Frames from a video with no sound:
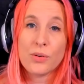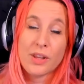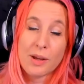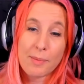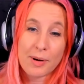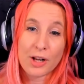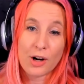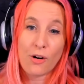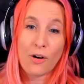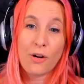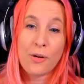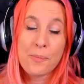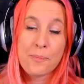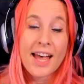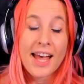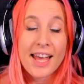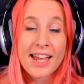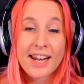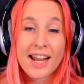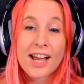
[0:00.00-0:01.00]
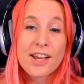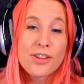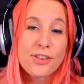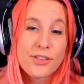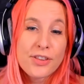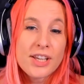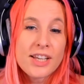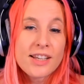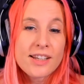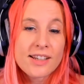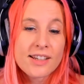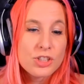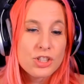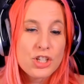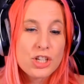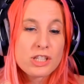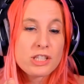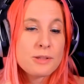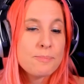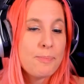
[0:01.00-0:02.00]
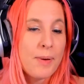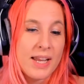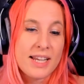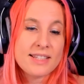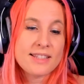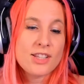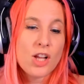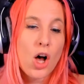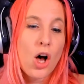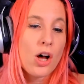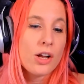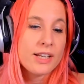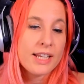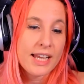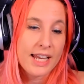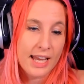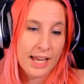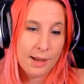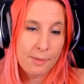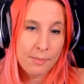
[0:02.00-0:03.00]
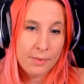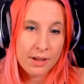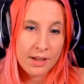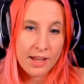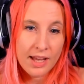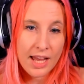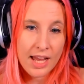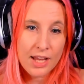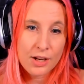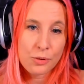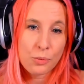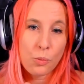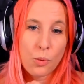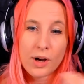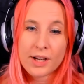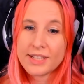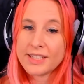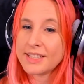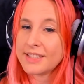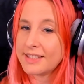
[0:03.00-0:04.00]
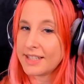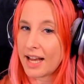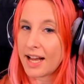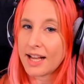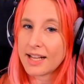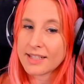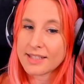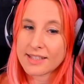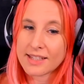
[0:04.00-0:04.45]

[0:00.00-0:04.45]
them at all and i think just based on him and what he does